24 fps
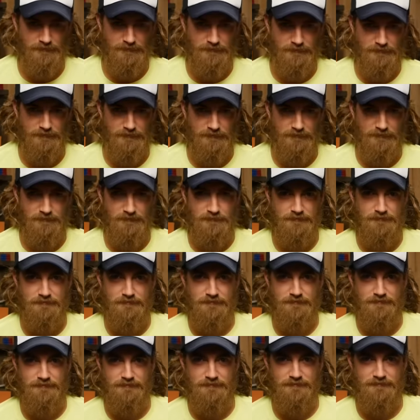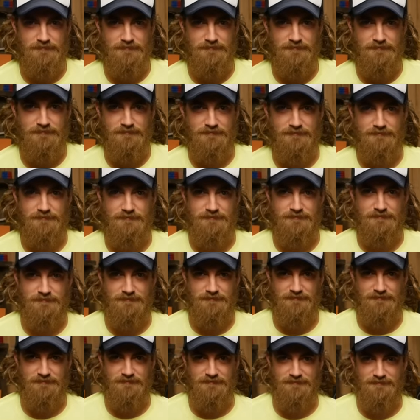
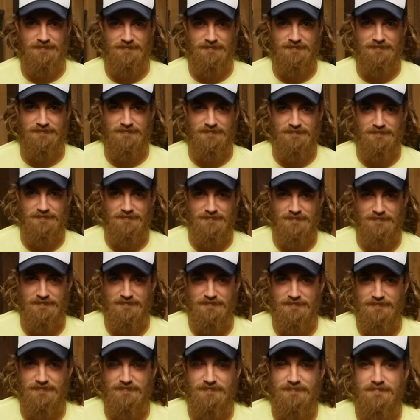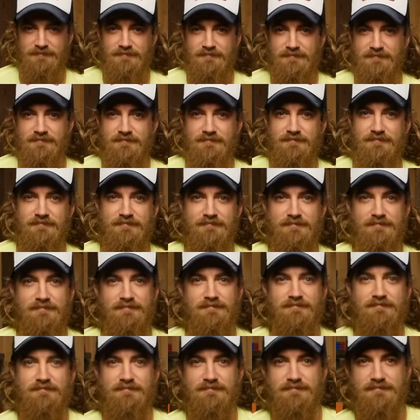
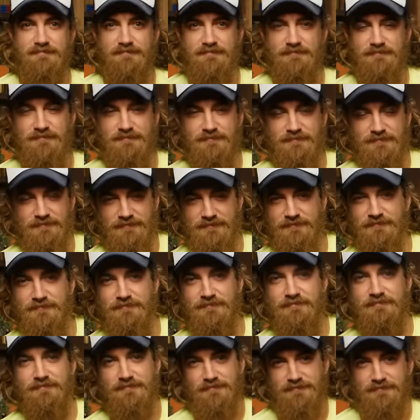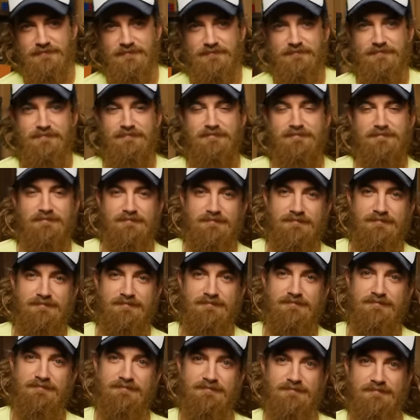
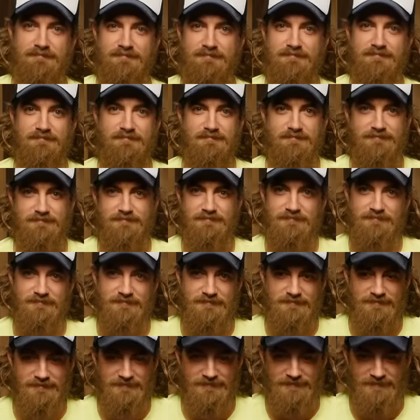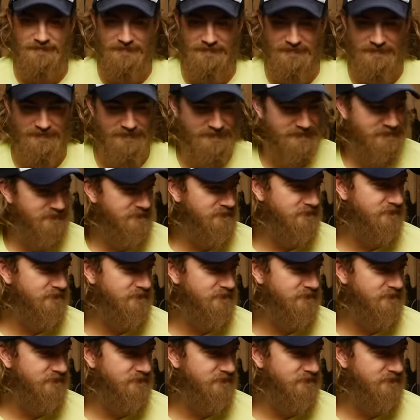The person shown says nothing.